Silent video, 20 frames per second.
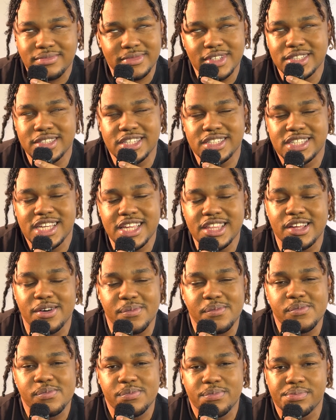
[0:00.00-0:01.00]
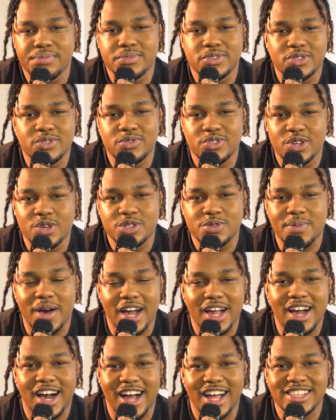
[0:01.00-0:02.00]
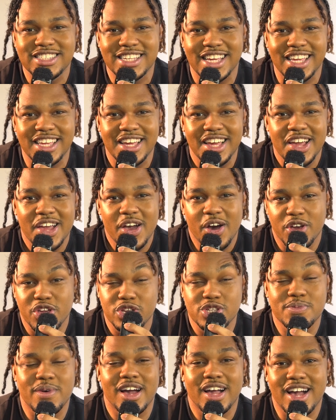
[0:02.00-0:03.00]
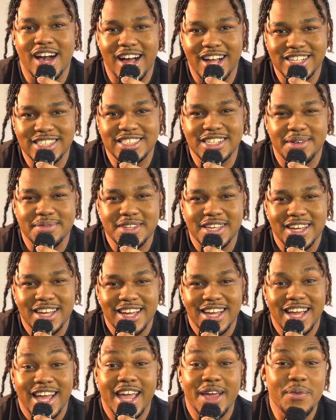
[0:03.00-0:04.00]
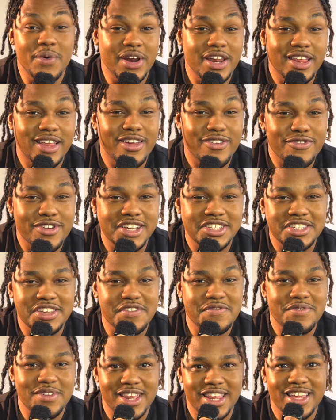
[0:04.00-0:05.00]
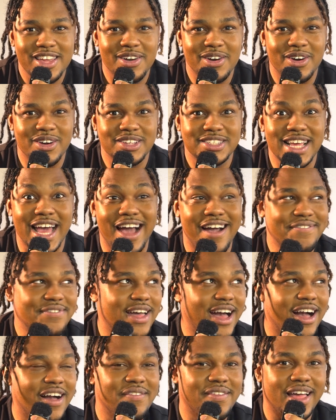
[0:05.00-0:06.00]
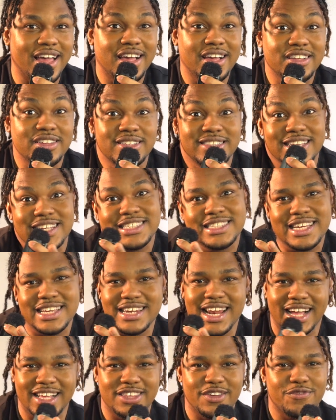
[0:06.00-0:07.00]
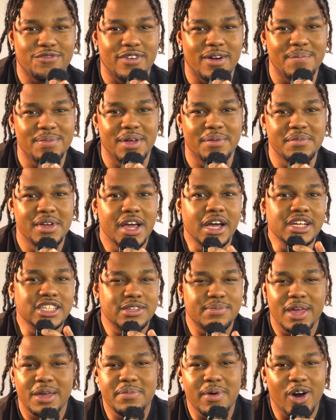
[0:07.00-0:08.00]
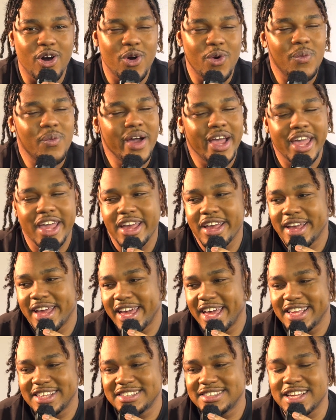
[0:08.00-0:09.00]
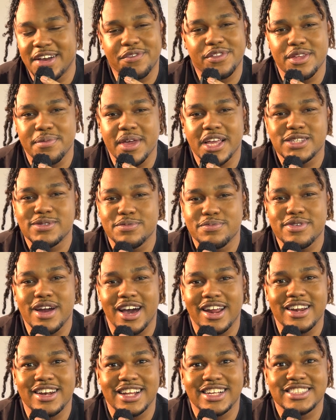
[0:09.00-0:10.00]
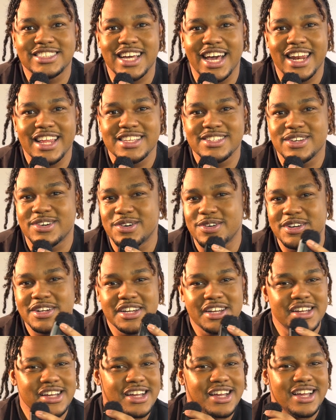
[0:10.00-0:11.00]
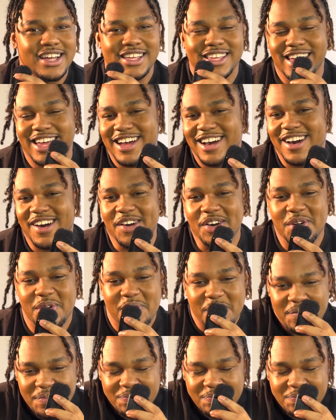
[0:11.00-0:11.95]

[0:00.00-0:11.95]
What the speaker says: to see them use my content or use my concept in one of their recent videos, after I've, like, disconnected from them to make my own way, it definitely makes me proud and excited. So, yeah,